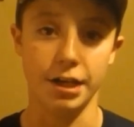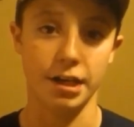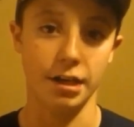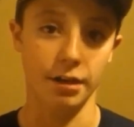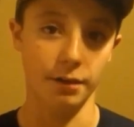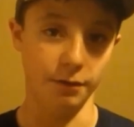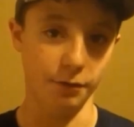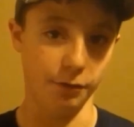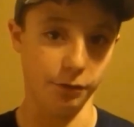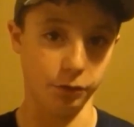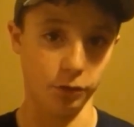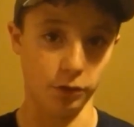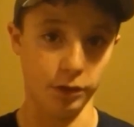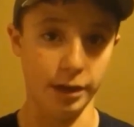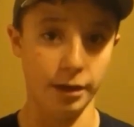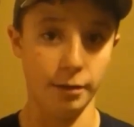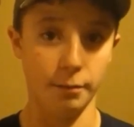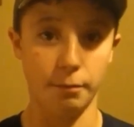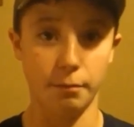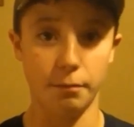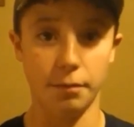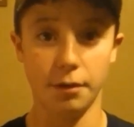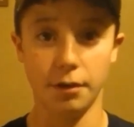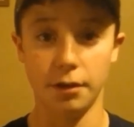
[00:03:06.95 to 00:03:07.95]
You can
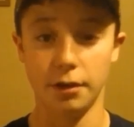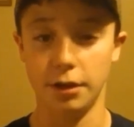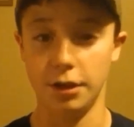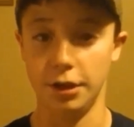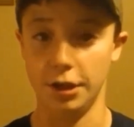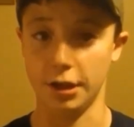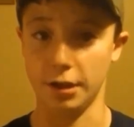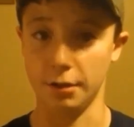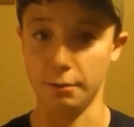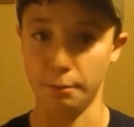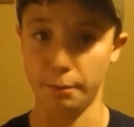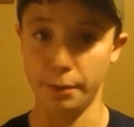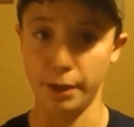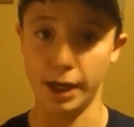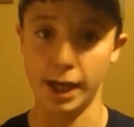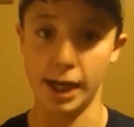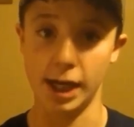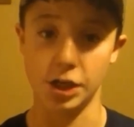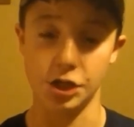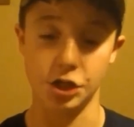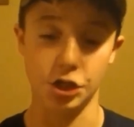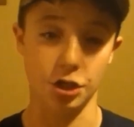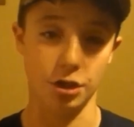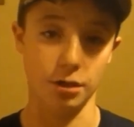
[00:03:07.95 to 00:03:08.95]
flip, you can
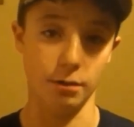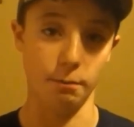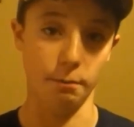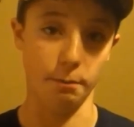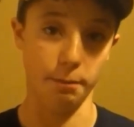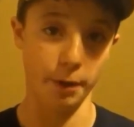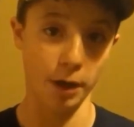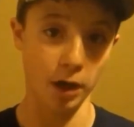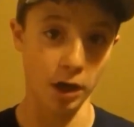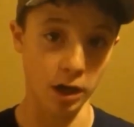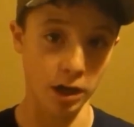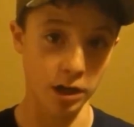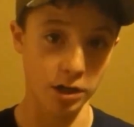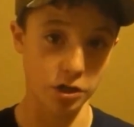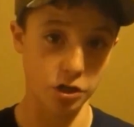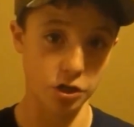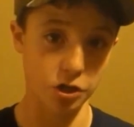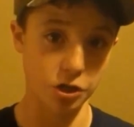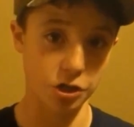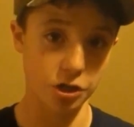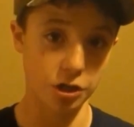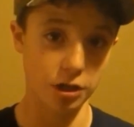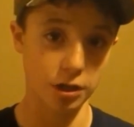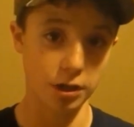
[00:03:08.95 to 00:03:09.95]
pitch, you can
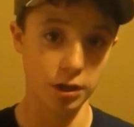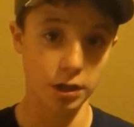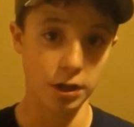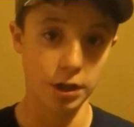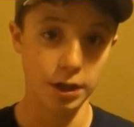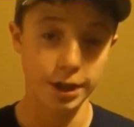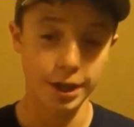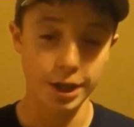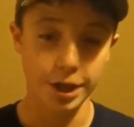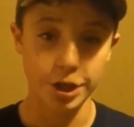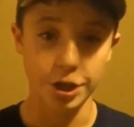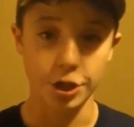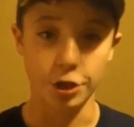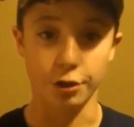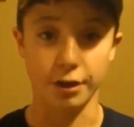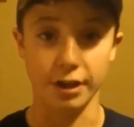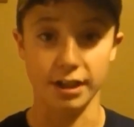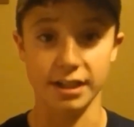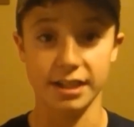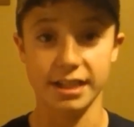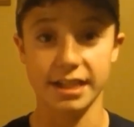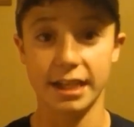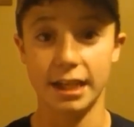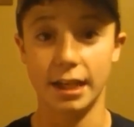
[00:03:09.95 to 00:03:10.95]
punch, you
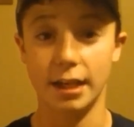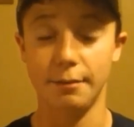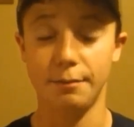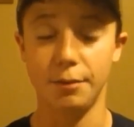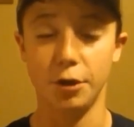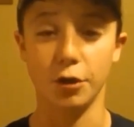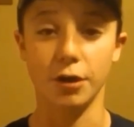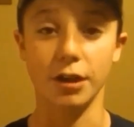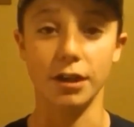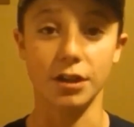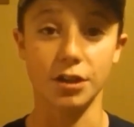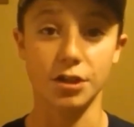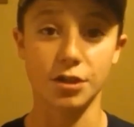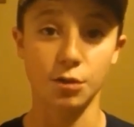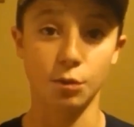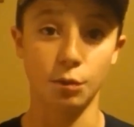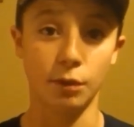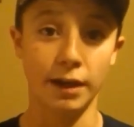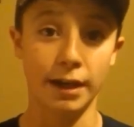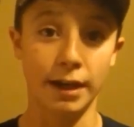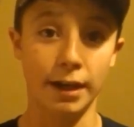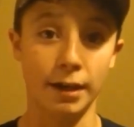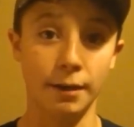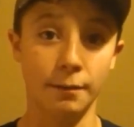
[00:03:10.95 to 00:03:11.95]
can skip, you can
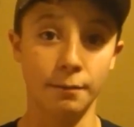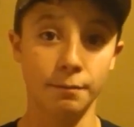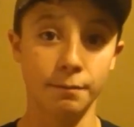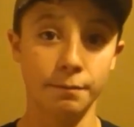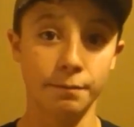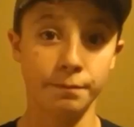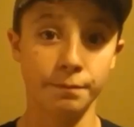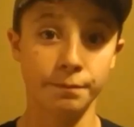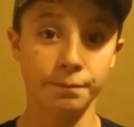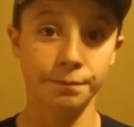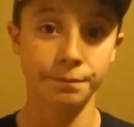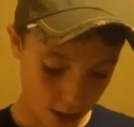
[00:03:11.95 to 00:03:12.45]
swim.